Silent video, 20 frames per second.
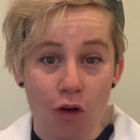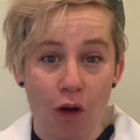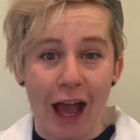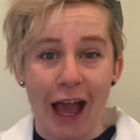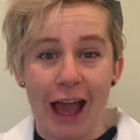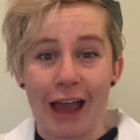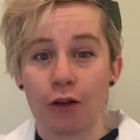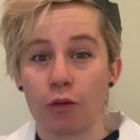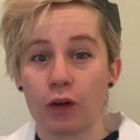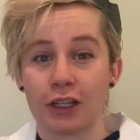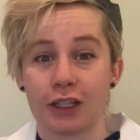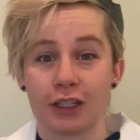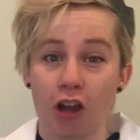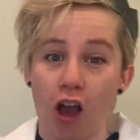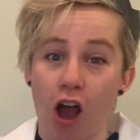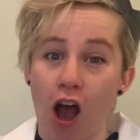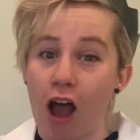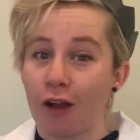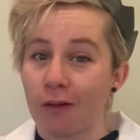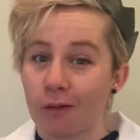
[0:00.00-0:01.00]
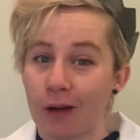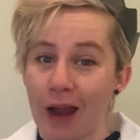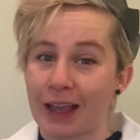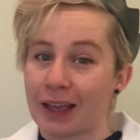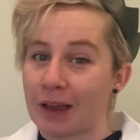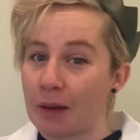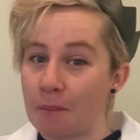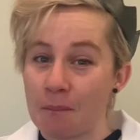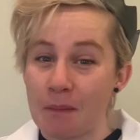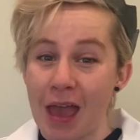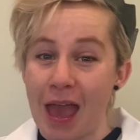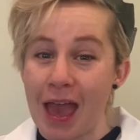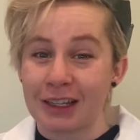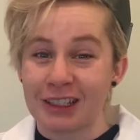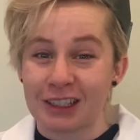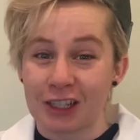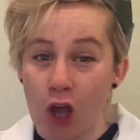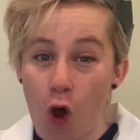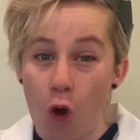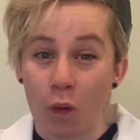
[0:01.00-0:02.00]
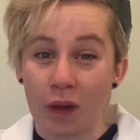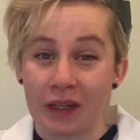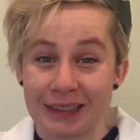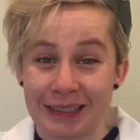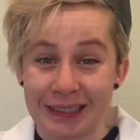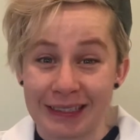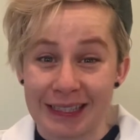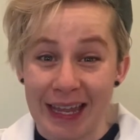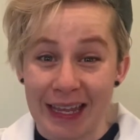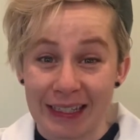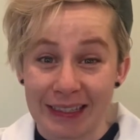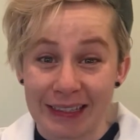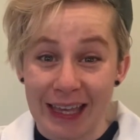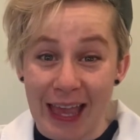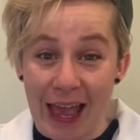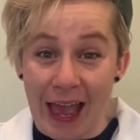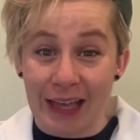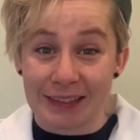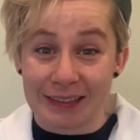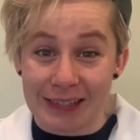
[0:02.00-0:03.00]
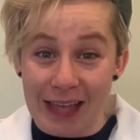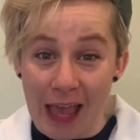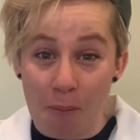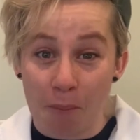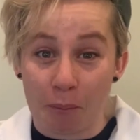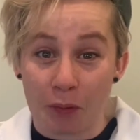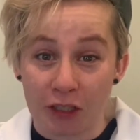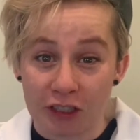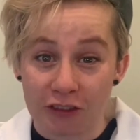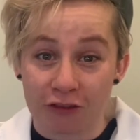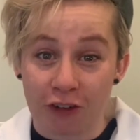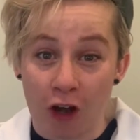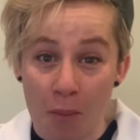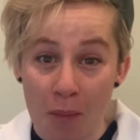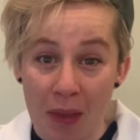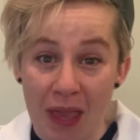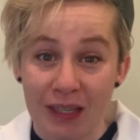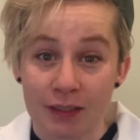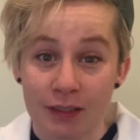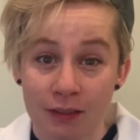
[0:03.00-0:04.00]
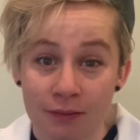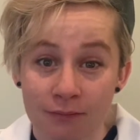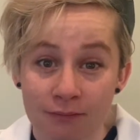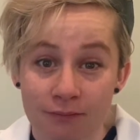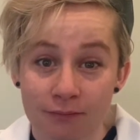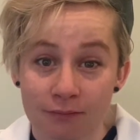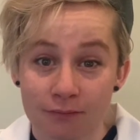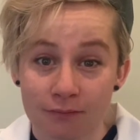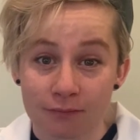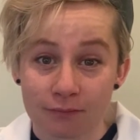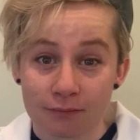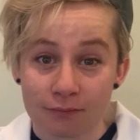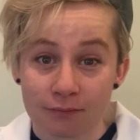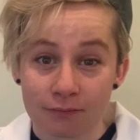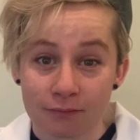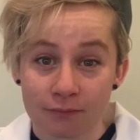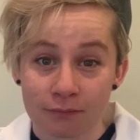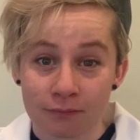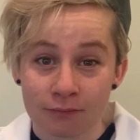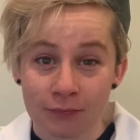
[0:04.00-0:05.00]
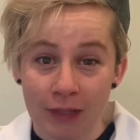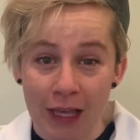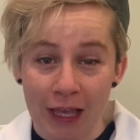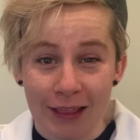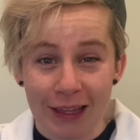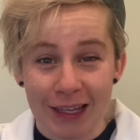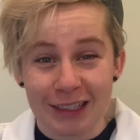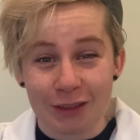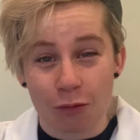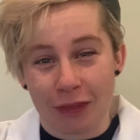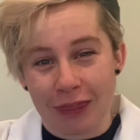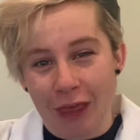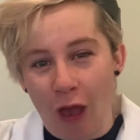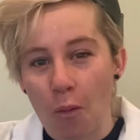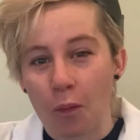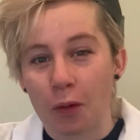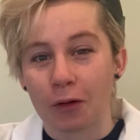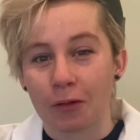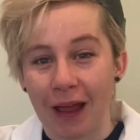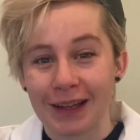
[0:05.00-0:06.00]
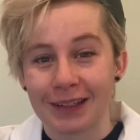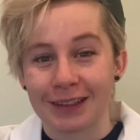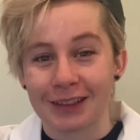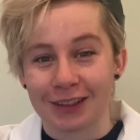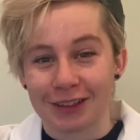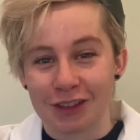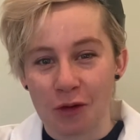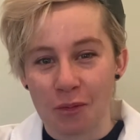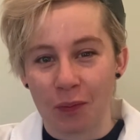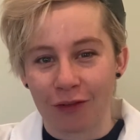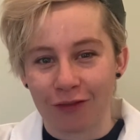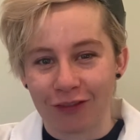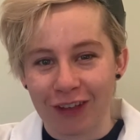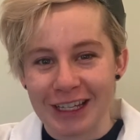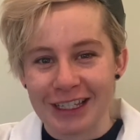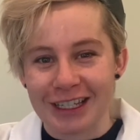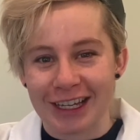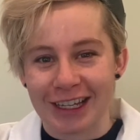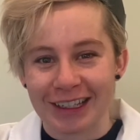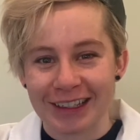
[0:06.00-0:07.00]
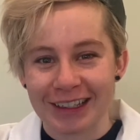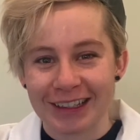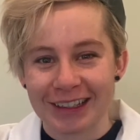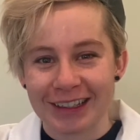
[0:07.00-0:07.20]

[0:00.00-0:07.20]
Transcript: I would not recommend going to take gas samples from it. At least without parental supervision.